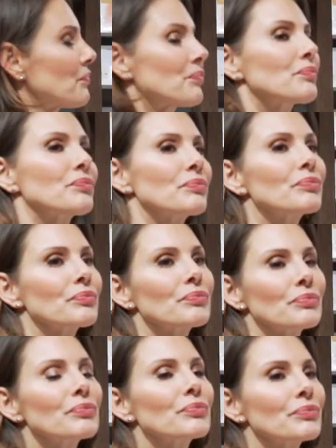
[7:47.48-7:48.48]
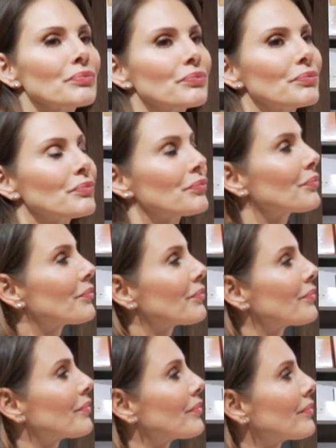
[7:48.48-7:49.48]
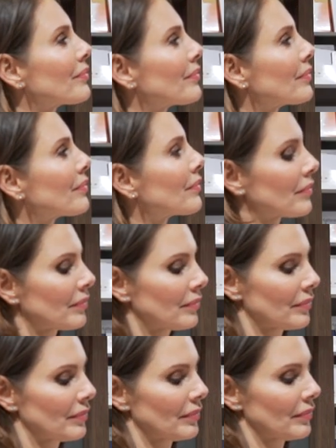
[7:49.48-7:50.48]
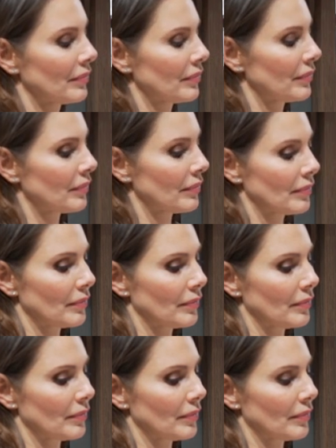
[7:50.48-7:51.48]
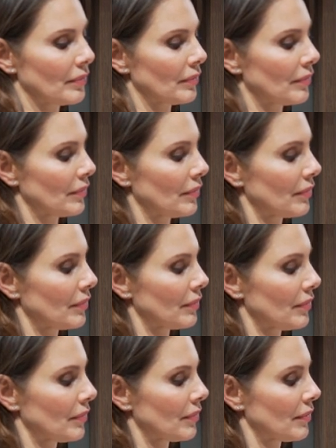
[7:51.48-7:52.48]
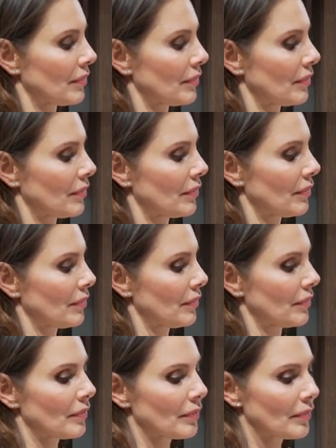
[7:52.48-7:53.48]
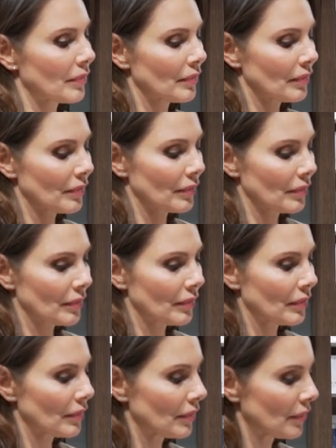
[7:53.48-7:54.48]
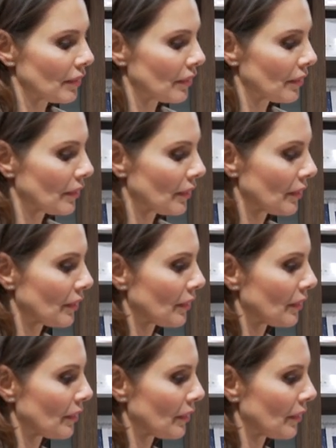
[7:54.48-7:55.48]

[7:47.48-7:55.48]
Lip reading: (not speaking)